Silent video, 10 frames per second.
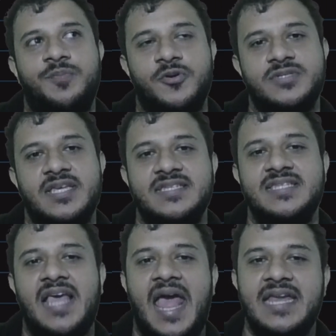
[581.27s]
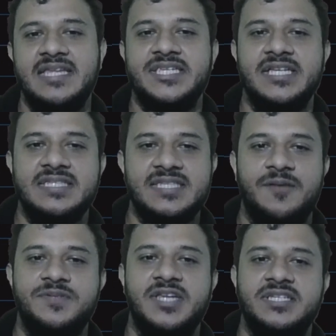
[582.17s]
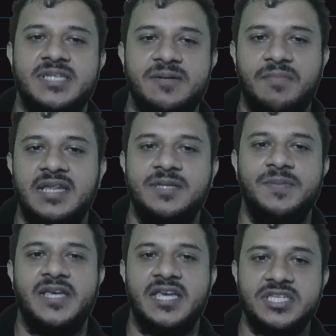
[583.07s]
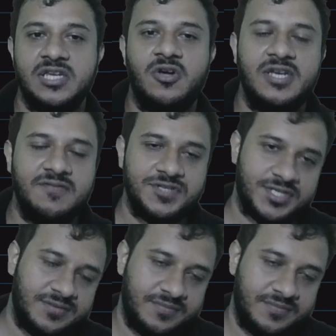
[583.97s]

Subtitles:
process the addition, subtraction, multiplication or division.